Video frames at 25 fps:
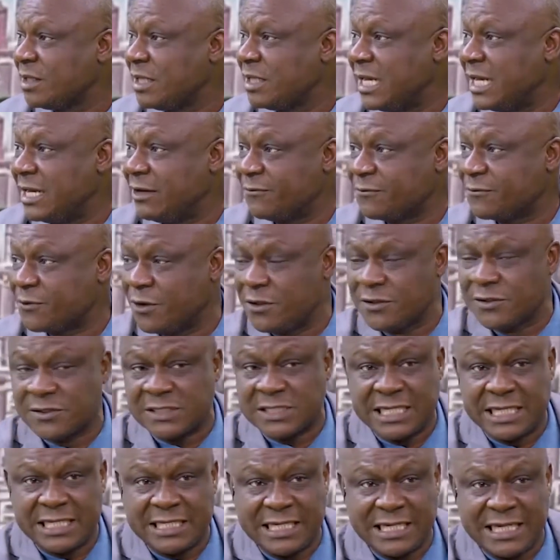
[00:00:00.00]
And of course,
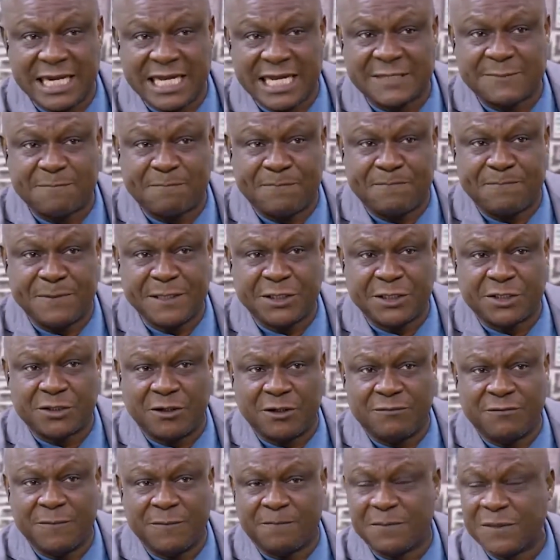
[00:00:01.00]
the last speech
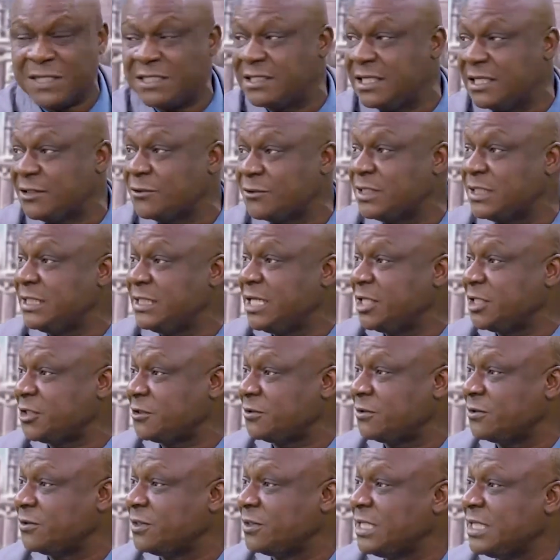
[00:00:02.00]
of the president to the
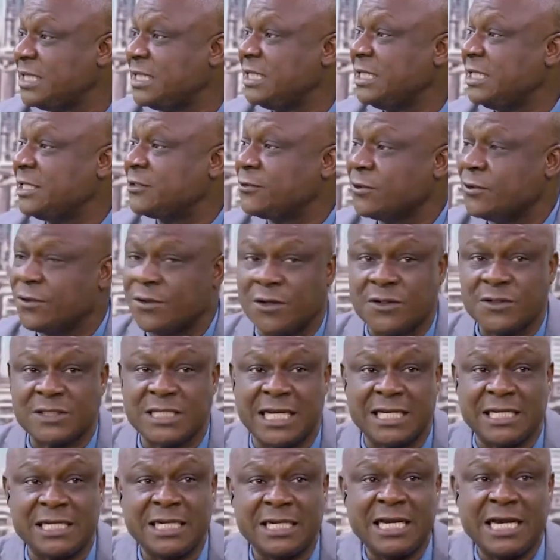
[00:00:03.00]
nation, he told us
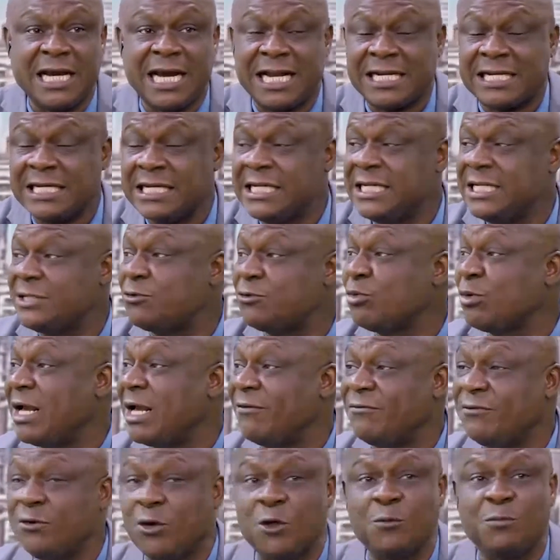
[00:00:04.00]
that at least we
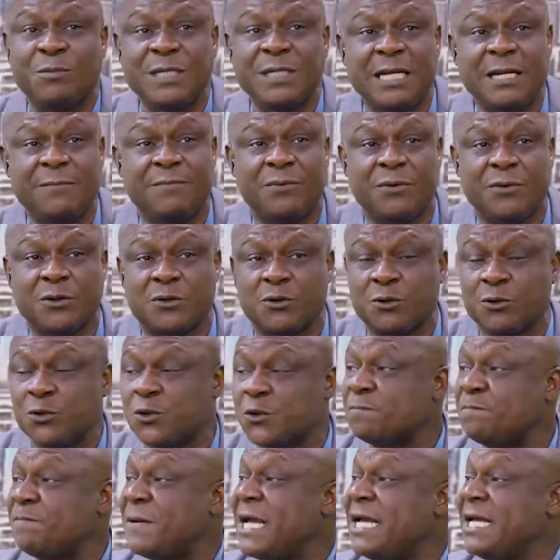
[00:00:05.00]
have not been able to
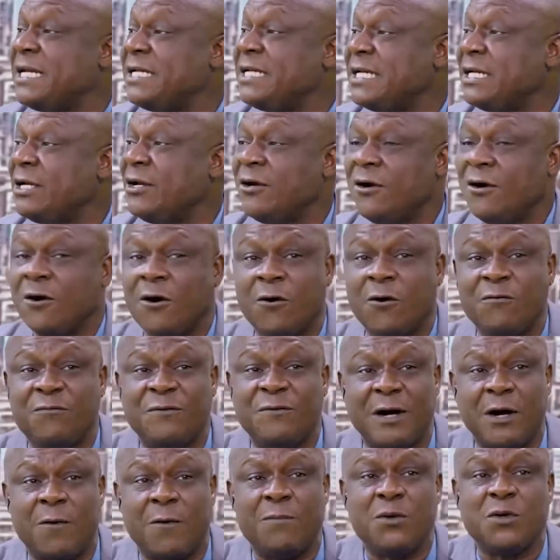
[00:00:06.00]
spend
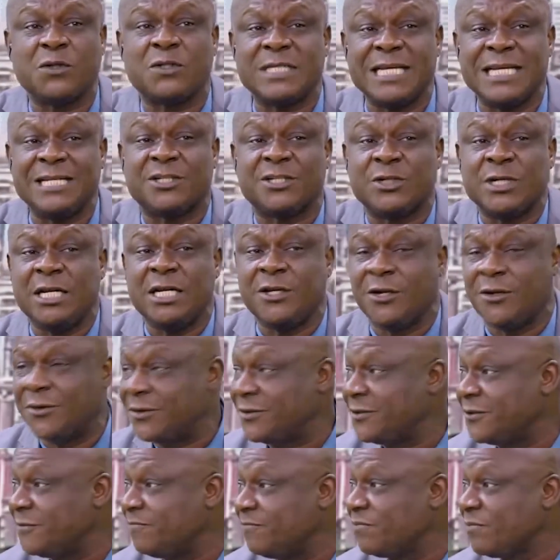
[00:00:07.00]
over almost $1
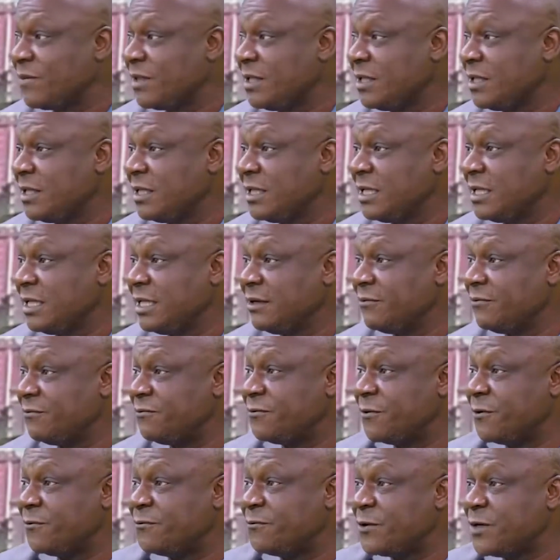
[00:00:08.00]
trillion
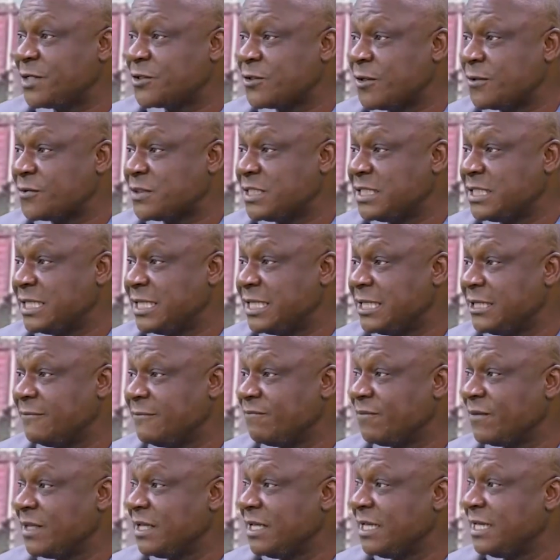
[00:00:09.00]
for fuel subsidy
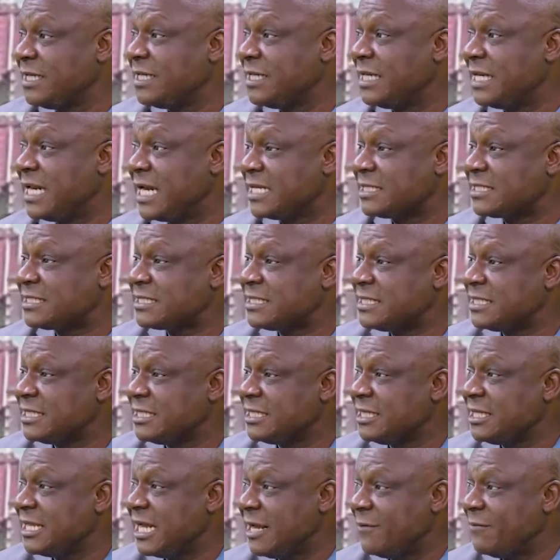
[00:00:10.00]
in the last
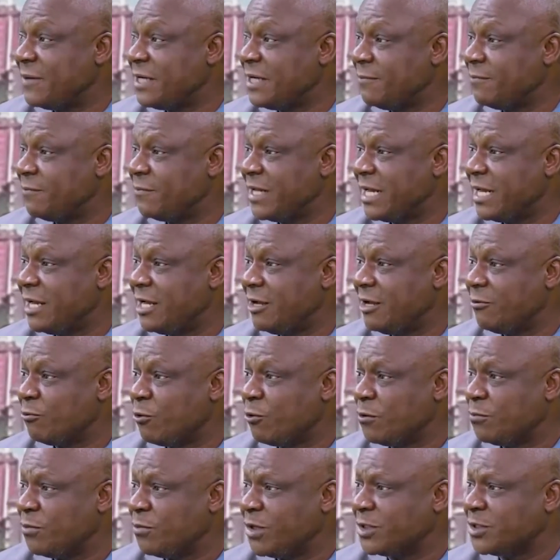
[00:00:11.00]
how many
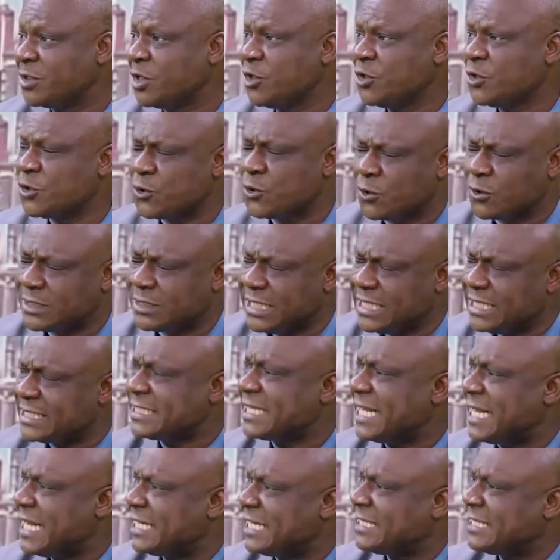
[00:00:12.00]
1 month. So
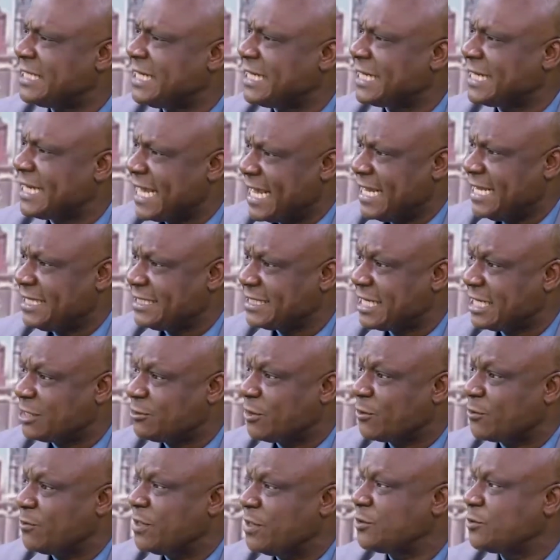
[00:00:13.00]
these are the gains that
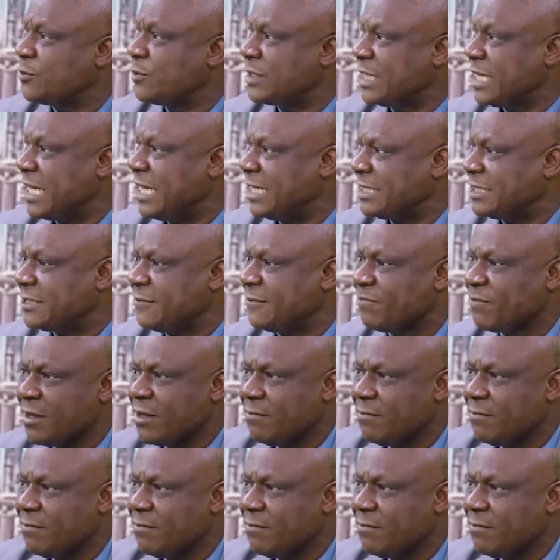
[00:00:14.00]
you're going to get.